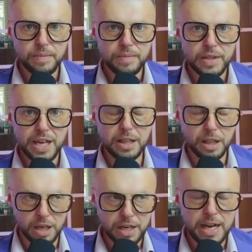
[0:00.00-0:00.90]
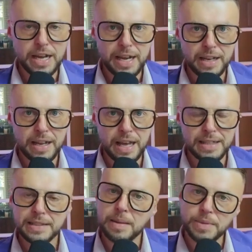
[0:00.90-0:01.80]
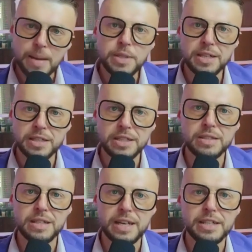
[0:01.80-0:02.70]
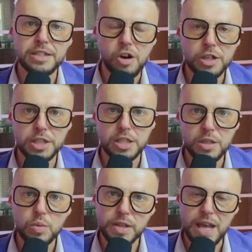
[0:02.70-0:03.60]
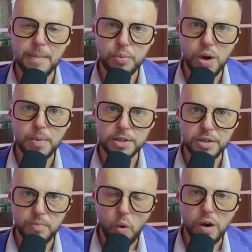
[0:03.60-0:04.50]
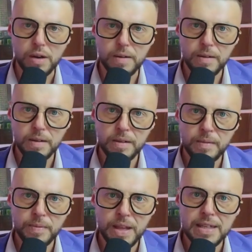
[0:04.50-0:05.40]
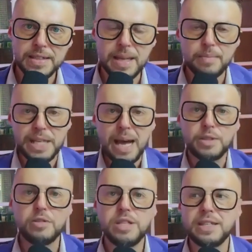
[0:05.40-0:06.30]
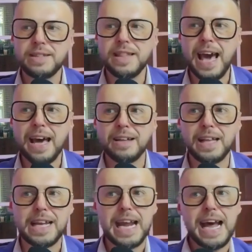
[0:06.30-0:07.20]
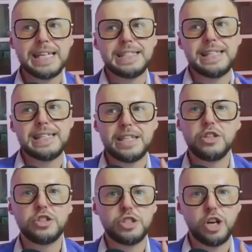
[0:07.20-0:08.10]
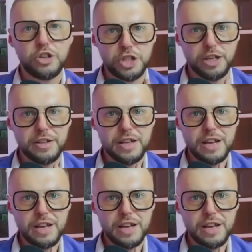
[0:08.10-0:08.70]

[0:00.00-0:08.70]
and look at it. And sometimes it is it is hard to do with that proper support. Sometimes you need that like assistant surgeon